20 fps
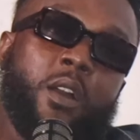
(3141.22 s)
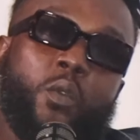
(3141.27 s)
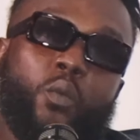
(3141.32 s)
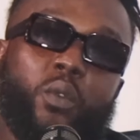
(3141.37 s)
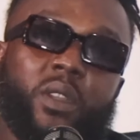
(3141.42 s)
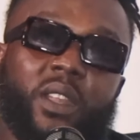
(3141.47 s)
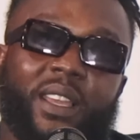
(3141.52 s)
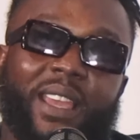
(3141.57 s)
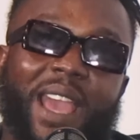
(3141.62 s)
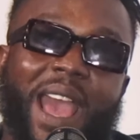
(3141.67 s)

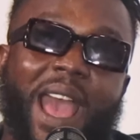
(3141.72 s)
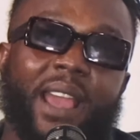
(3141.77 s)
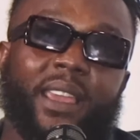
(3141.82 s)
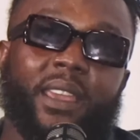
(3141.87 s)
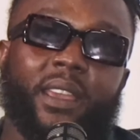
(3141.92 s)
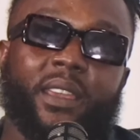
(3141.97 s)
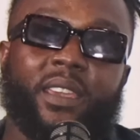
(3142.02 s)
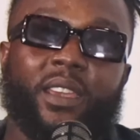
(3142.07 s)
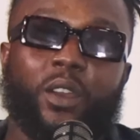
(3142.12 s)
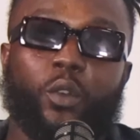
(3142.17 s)
when the guy
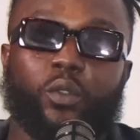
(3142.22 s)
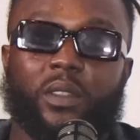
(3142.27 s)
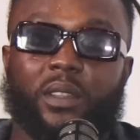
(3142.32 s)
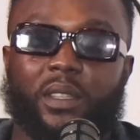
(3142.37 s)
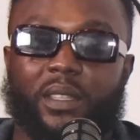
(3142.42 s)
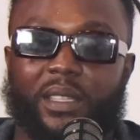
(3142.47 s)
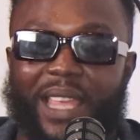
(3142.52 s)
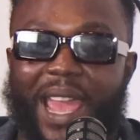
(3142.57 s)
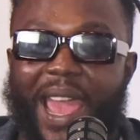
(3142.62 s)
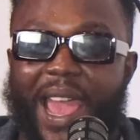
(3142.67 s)
get killed
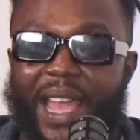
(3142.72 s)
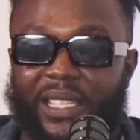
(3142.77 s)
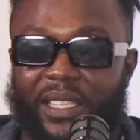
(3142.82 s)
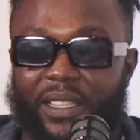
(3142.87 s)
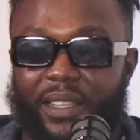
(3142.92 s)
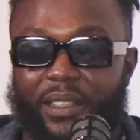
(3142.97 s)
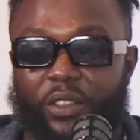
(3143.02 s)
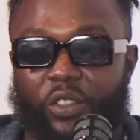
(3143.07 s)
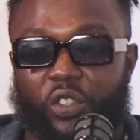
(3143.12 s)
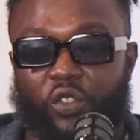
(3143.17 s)

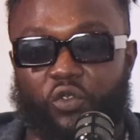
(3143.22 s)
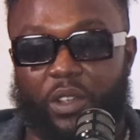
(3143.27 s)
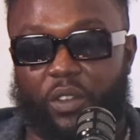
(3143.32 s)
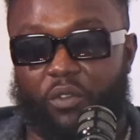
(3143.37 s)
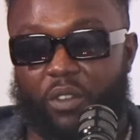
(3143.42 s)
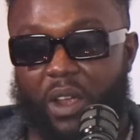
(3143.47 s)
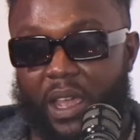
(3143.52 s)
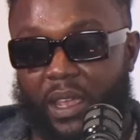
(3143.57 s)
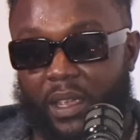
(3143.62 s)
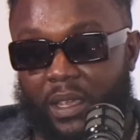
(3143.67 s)
dancing in the street,
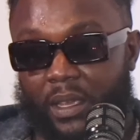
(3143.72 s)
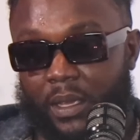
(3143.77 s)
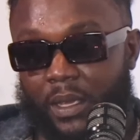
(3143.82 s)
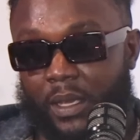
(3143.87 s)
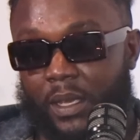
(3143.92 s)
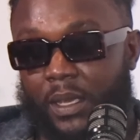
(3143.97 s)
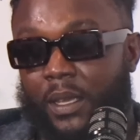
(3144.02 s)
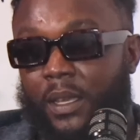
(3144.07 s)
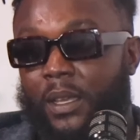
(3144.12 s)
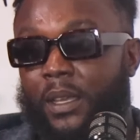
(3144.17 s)
right?
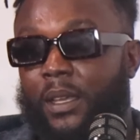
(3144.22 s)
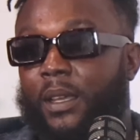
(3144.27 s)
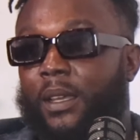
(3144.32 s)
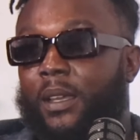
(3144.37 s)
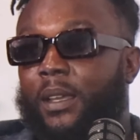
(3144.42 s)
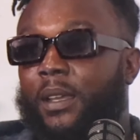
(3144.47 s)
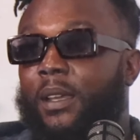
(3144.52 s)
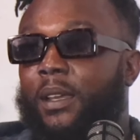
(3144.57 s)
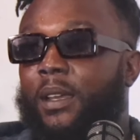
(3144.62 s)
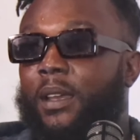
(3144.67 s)

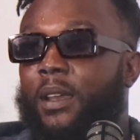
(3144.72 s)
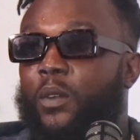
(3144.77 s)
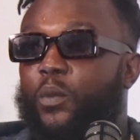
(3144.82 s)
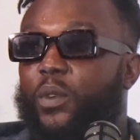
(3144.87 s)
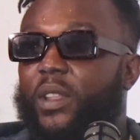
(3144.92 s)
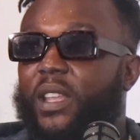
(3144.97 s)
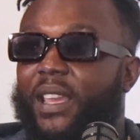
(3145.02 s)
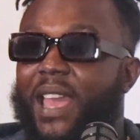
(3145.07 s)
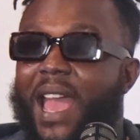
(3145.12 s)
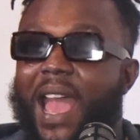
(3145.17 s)

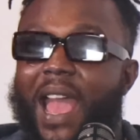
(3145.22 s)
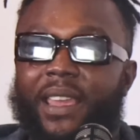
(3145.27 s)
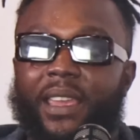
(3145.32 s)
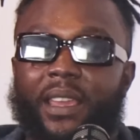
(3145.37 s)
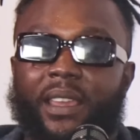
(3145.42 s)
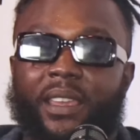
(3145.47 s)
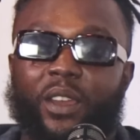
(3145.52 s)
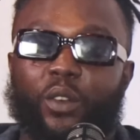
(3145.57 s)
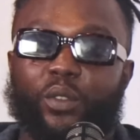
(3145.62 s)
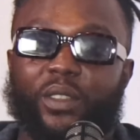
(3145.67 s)
When the guy
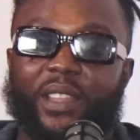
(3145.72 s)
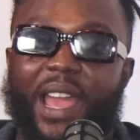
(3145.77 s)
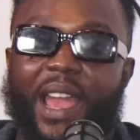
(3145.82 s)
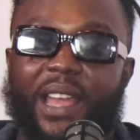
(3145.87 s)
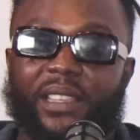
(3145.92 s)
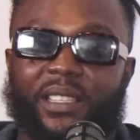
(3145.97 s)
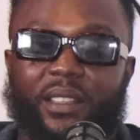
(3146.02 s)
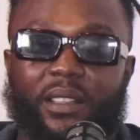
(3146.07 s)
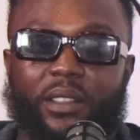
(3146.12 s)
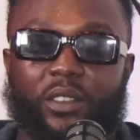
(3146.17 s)
get killed
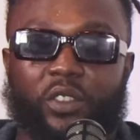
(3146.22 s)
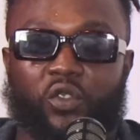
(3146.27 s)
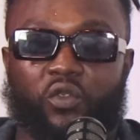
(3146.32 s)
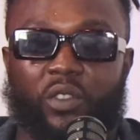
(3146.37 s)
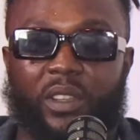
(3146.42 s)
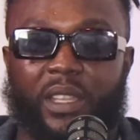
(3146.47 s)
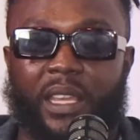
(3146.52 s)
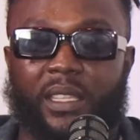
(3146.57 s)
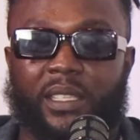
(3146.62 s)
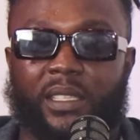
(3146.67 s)
dancing in the
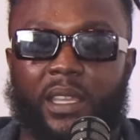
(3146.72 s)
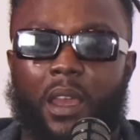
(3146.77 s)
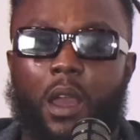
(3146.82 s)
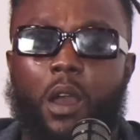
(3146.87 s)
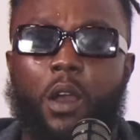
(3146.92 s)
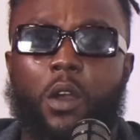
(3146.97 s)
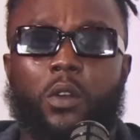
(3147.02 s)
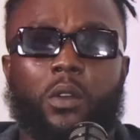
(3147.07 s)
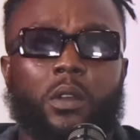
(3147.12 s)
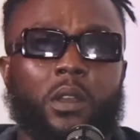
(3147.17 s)
street, they say,
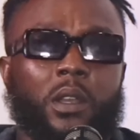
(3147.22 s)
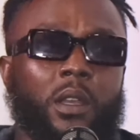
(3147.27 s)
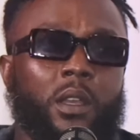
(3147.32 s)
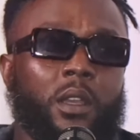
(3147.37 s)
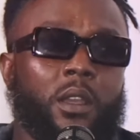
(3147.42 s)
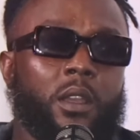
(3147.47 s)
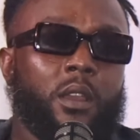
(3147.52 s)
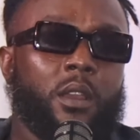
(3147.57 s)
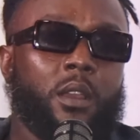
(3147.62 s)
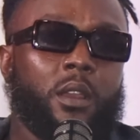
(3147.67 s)
"Oh,
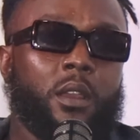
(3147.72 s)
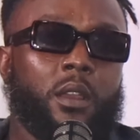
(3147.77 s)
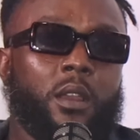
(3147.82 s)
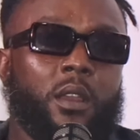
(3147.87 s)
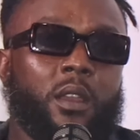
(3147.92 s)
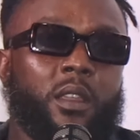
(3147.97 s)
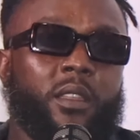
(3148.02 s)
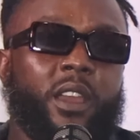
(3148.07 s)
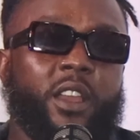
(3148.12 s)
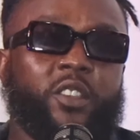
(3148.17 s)

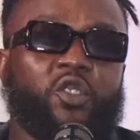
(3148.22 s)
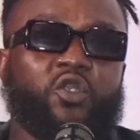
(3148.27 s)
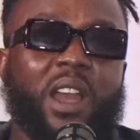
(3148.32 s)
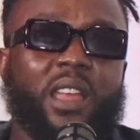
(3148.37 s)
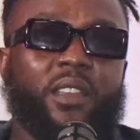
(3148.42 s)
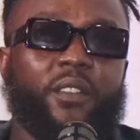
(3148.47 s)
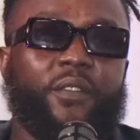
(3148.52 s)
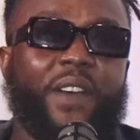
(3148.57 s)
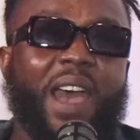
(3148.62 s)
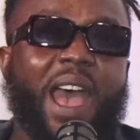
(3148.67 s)
they're
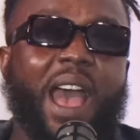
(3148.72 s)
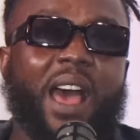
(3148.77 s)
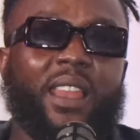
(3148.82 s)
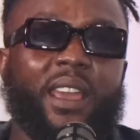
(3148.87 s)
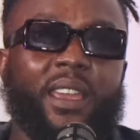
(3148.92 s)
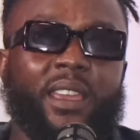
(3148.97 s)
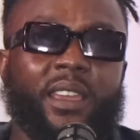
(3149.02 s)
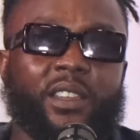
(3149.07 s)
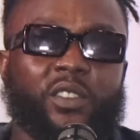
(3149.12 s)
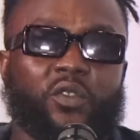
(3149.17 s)
trying to
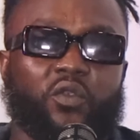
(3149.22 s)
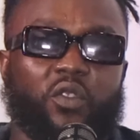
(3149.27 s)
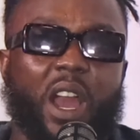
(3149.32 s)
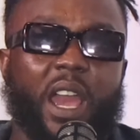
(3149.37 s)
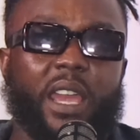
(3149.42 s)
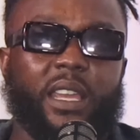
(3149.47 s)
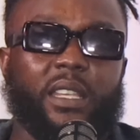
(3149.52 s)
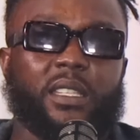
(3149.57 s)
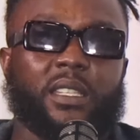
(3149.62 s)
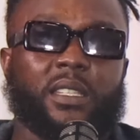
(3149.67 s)
violate his
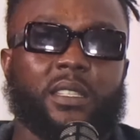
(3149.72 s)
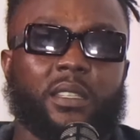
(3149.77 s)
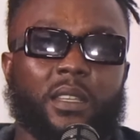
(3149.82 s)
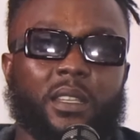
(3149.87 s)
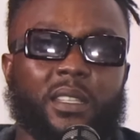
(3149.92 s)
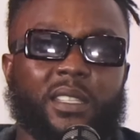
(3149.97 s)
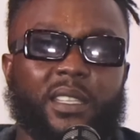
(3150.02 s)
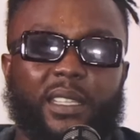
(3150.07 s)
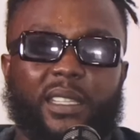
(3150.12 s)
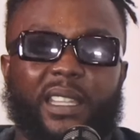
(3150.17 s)
rights
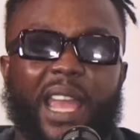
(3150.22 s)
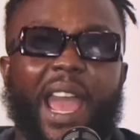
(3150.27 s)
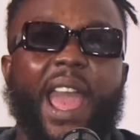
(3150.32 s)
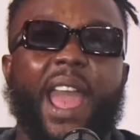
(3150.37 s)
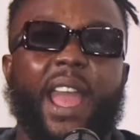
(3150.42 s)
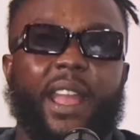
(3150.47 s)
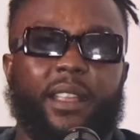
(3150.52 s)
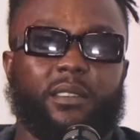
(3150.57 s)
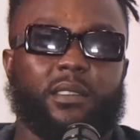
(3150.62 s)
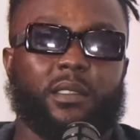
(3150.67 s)
to yeah.
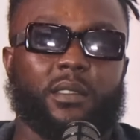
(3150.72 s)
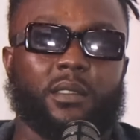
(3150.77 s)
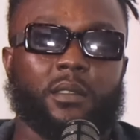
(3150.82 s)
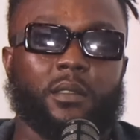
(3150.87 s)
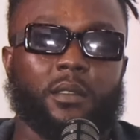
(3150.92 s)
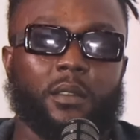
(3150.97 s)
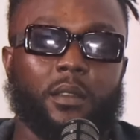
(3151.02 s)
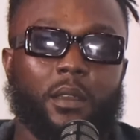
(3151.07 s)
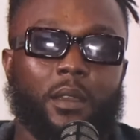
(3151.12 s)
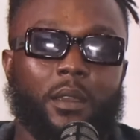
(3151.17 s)

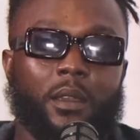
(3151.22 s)
dance."